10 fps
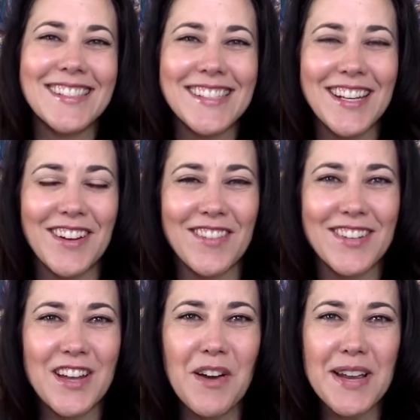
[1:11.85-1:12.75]
you know,
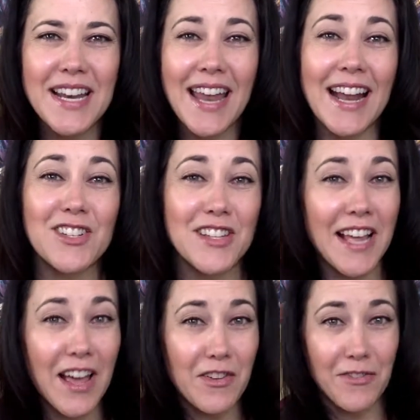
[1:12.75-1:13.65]
knowing, and actually
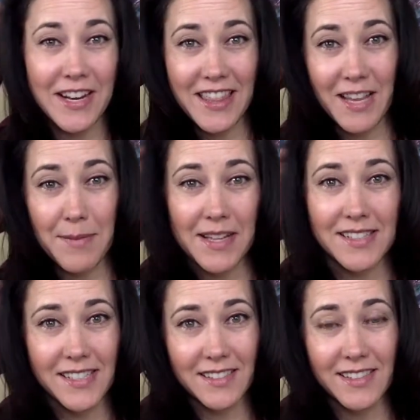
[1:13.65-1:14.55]
the other funny thing about
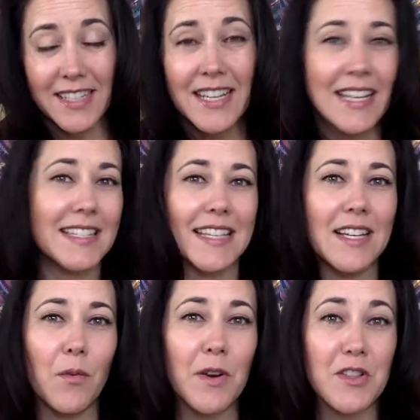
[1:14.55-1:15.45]
Syl is
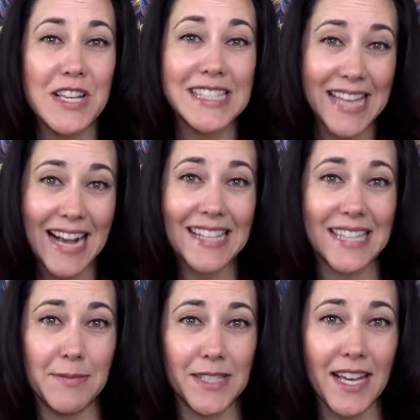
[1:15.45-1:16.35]
that we're the exact
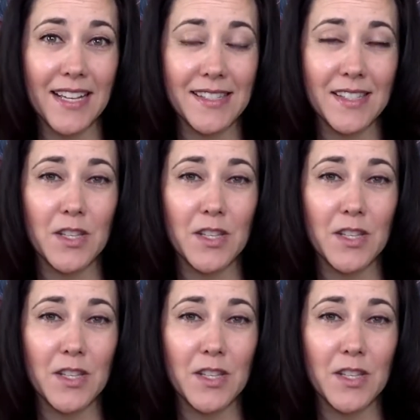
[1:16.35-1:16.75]
same size.